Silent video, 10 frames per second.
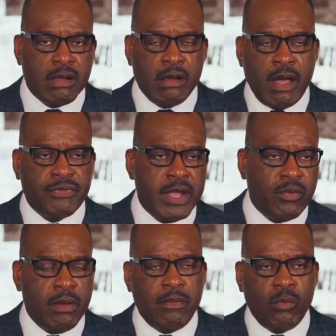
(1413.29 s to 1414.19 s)
I think
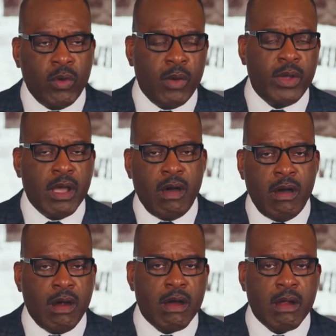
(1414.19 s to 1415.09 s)
we're where we
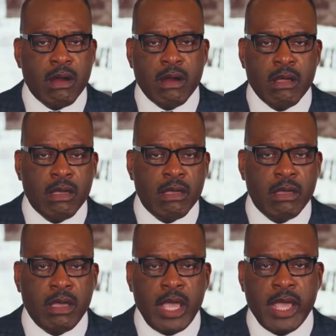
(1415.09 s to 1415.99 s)
are
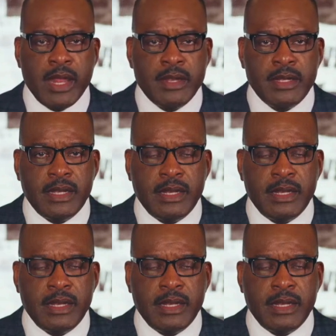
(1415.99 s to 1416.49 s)
in